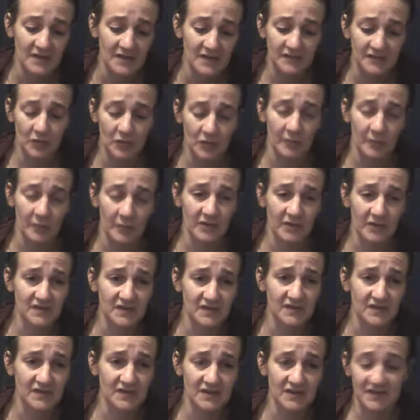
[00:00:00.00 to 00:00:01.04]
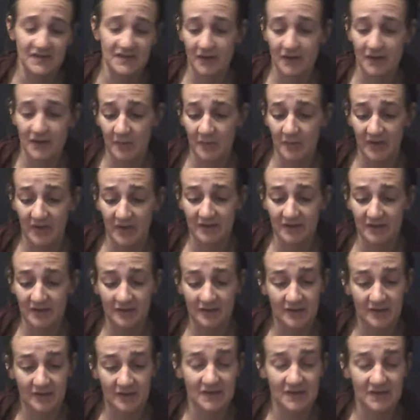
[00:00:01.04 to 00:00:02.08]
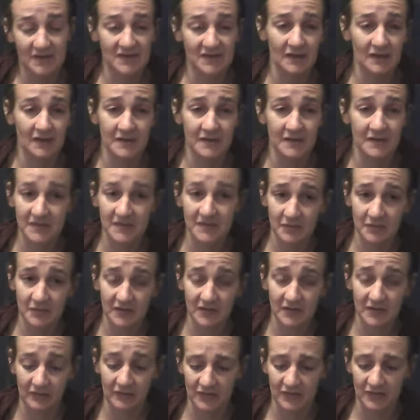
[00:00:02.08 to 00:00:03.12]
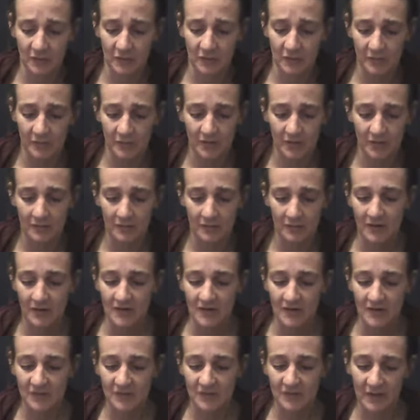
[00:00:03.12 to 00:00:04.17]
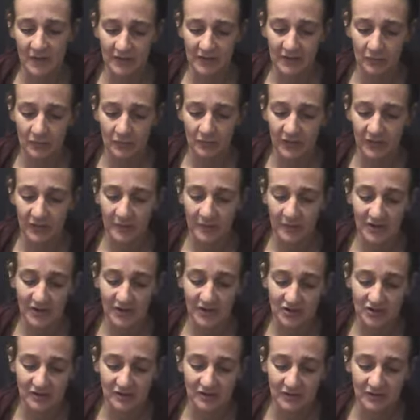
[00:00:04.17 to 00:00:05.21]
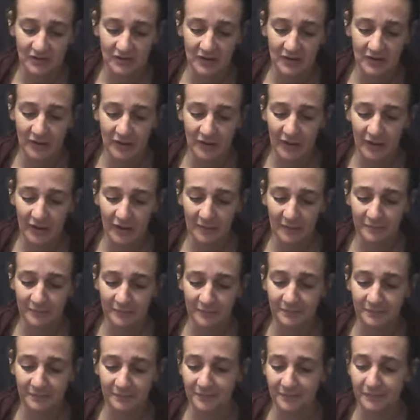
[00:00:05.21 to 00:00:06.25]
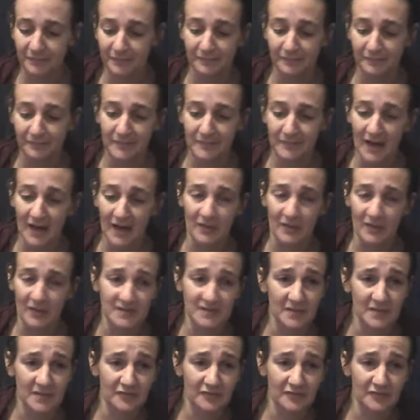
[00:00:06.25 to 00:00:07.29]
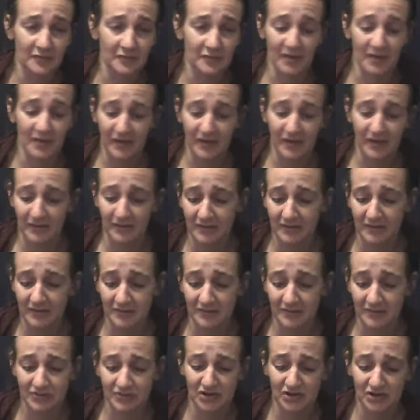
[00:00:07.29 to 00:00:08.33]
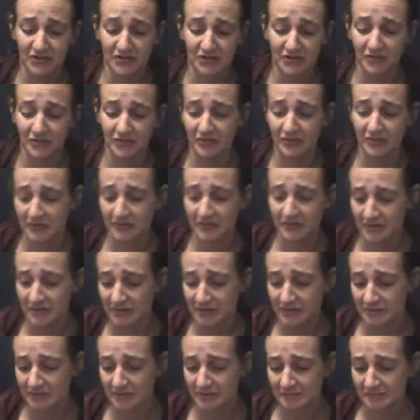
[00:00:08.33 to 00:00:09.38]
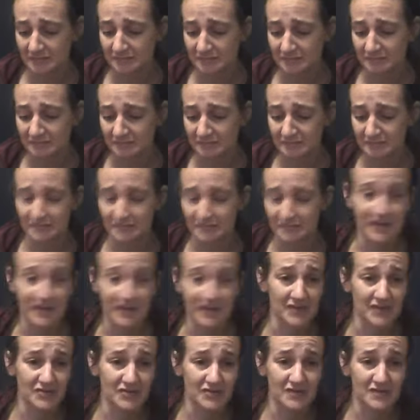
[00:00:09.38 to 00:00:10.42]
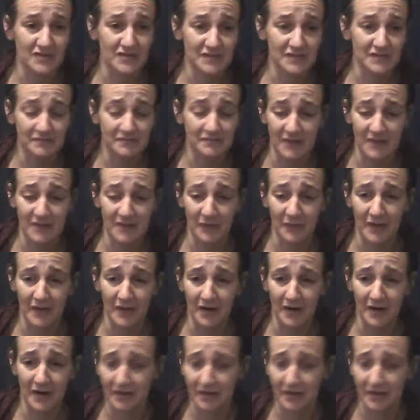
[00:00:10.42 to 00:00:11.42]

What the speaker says: Scorpio season has not been easy on this particular Scorpio, so I can only imagine how it has been for my gentle Cancers out there.